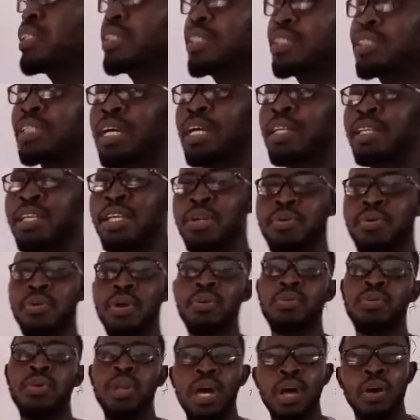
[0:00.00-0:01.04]
it is an
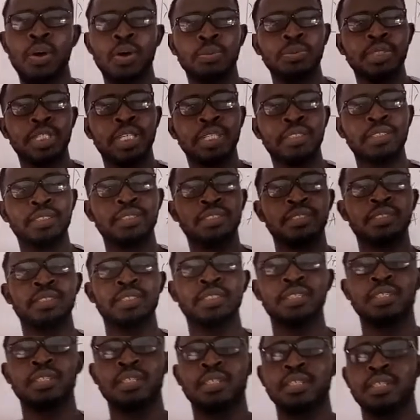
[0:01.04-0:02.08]
irregular object,
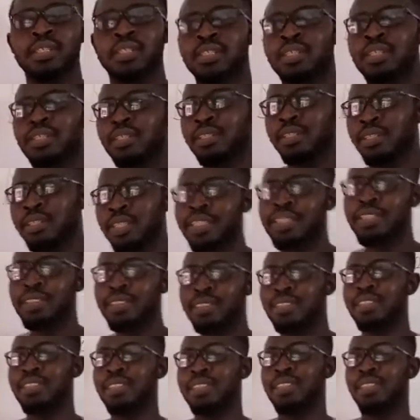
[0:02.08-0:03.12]

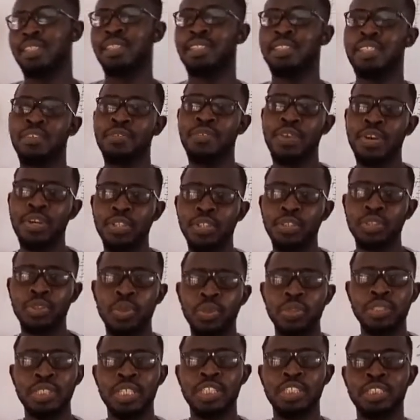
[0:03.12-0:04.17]
this is a very
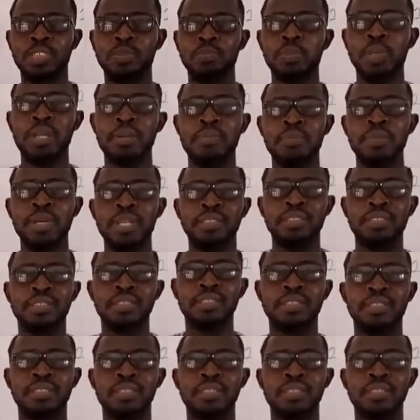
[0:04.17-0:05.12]
short experiment